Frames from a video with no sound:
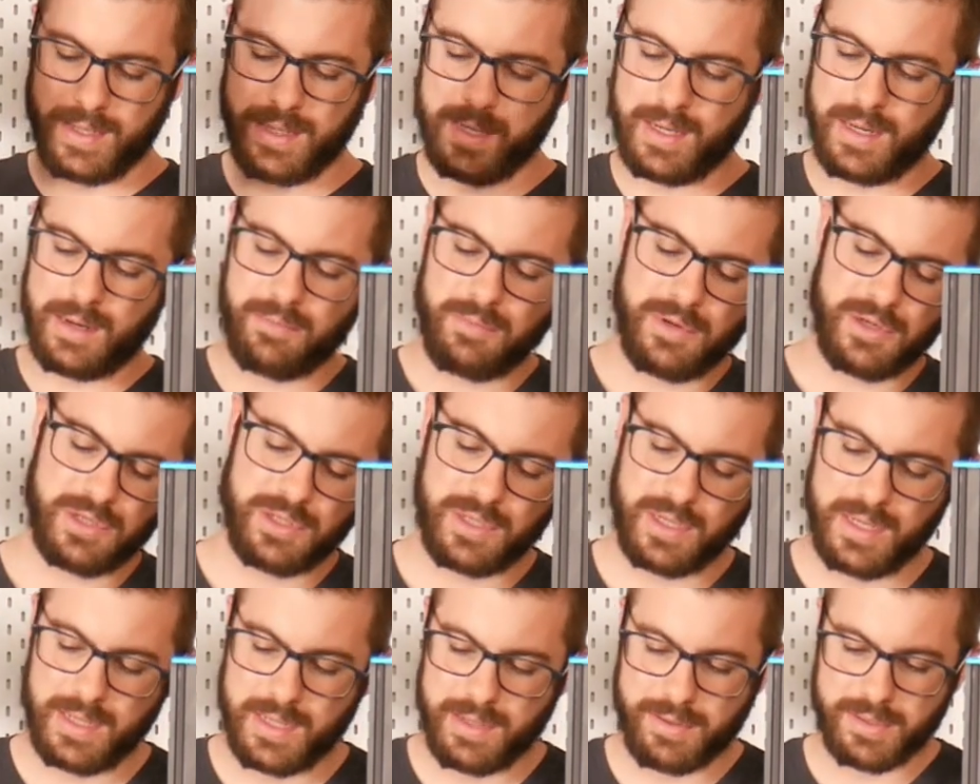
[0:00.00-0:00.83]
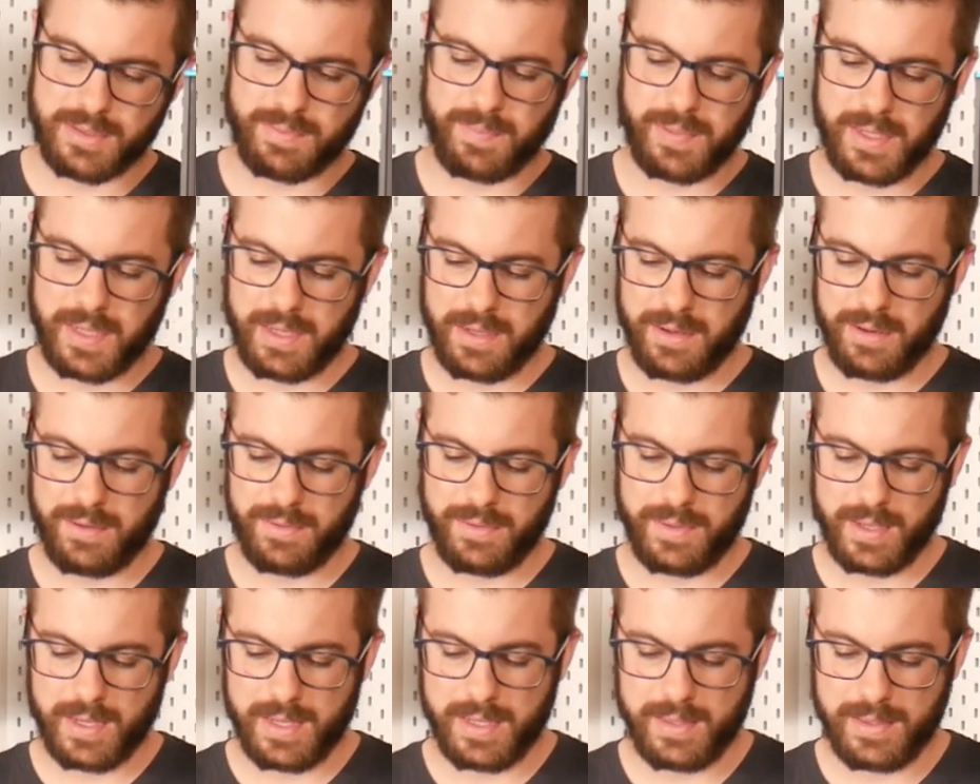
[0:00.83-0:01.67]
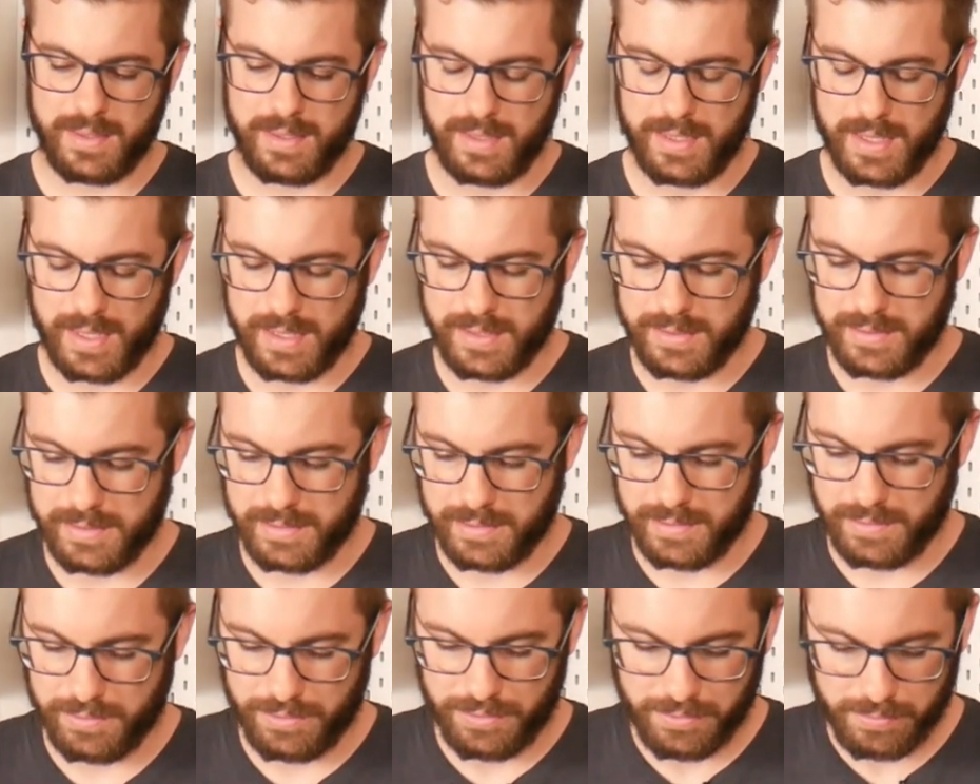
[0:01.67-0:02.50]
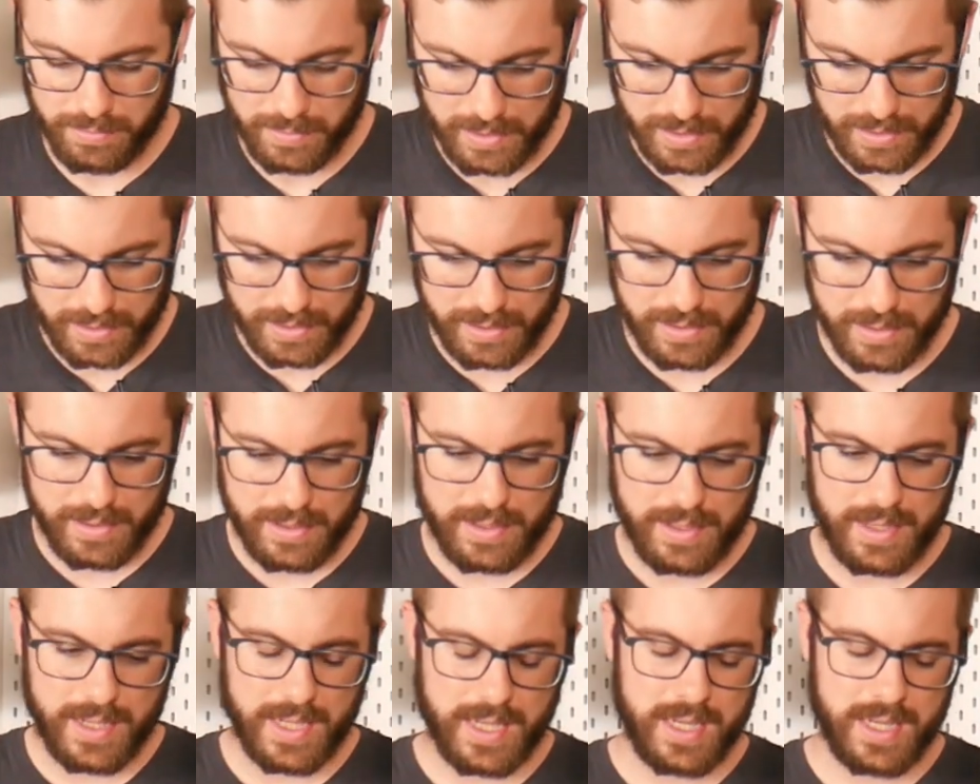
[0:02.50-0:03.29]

I needed a machine that was bigger than the Ender 3,